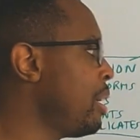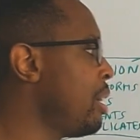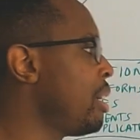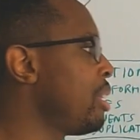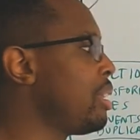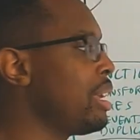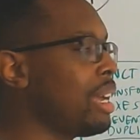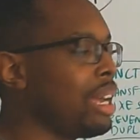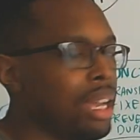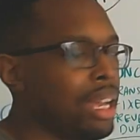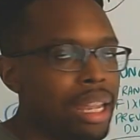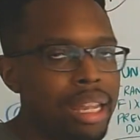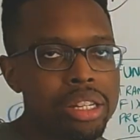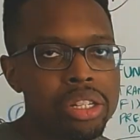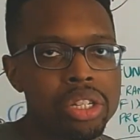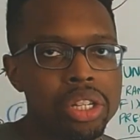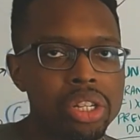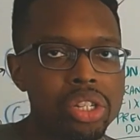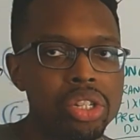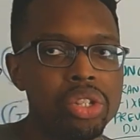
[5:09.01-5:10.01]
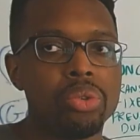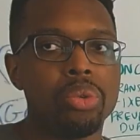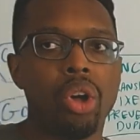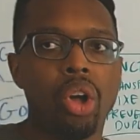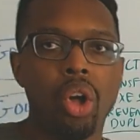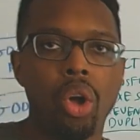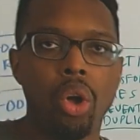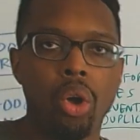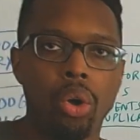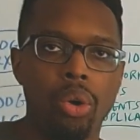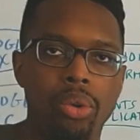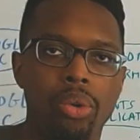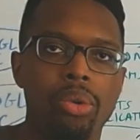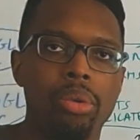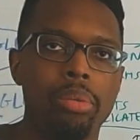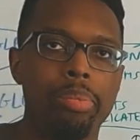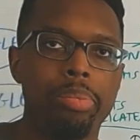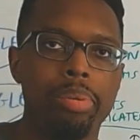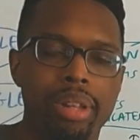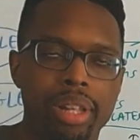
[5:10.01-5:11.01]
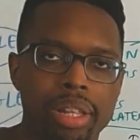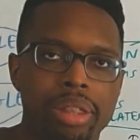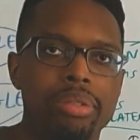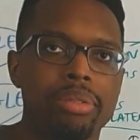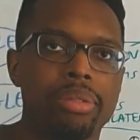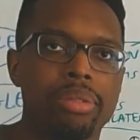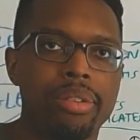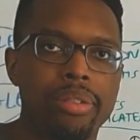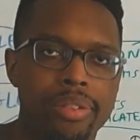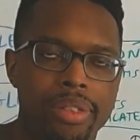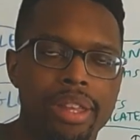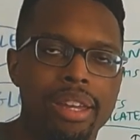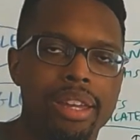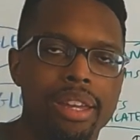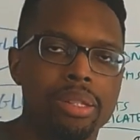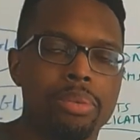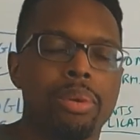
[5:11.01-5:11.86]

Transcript: The AI agent could do a whole plethora of things,